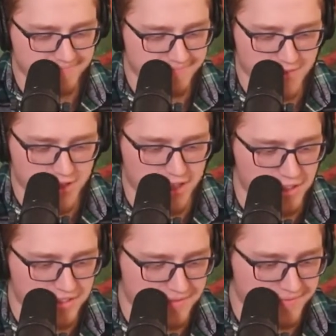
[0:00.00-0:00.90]

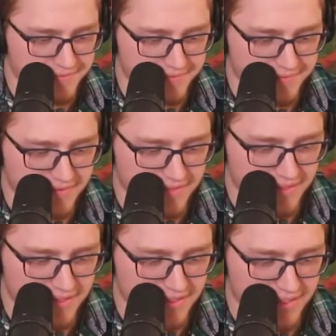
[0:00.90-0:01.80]
So,
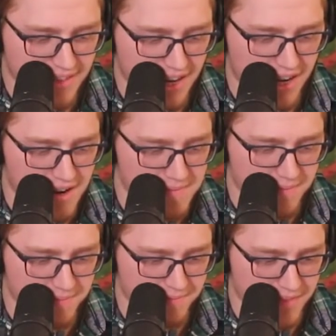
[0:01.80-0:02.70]

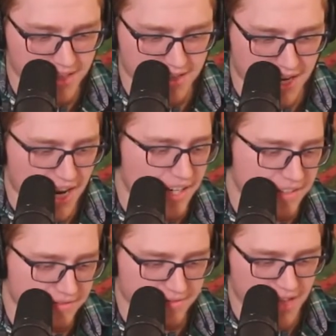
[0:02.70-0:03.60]
let's see.
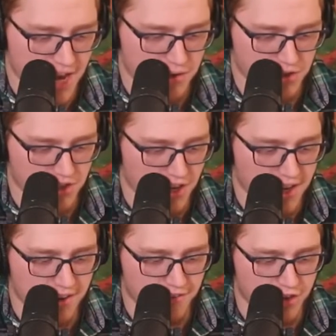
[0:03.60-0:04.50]
And it was just an
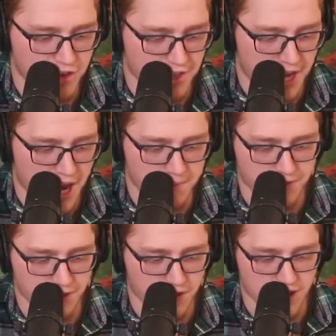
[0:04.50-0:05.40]
inefficient game
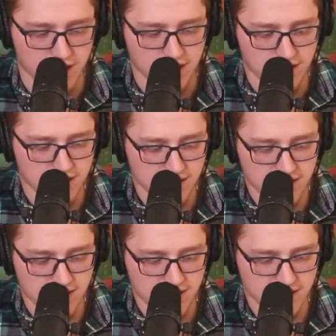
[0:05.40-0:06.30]
for
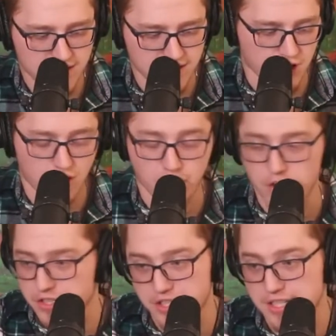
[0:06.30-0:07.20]
Trevor
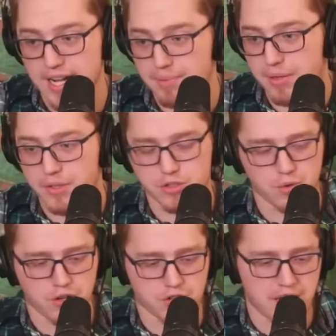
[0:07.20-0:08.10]
Lawrence just did not play well. 2
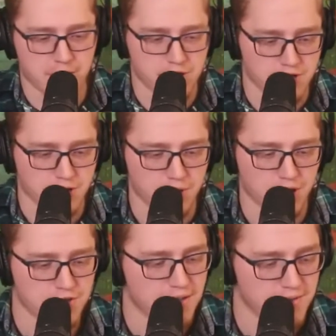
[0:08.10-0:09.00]
interceptions, no
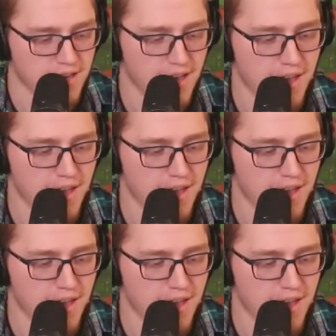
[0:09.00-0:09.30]
touchdowns.